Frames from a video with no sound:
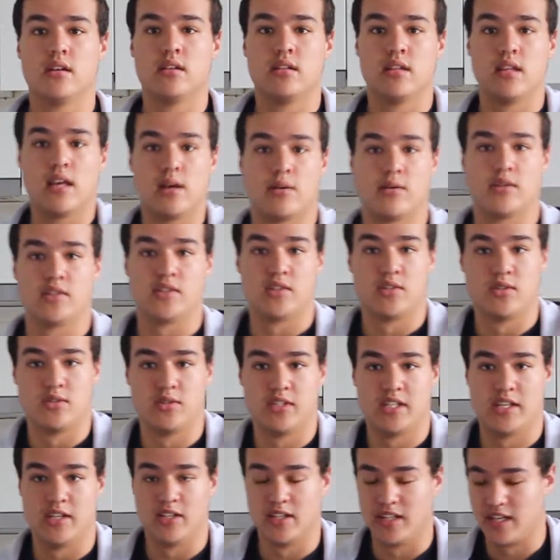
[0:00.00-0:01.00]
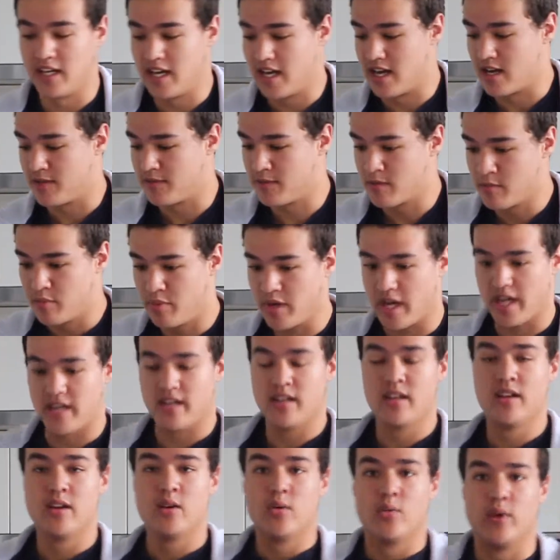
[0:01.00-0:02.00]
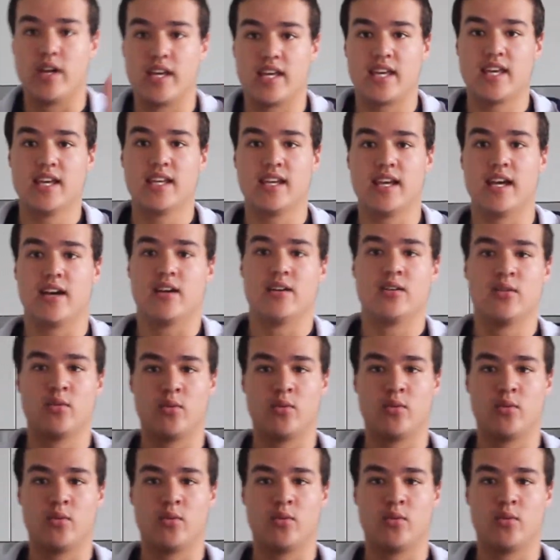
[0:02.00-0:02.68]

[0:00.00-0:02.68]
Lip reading: that was an ordeal and a half, but we're here now.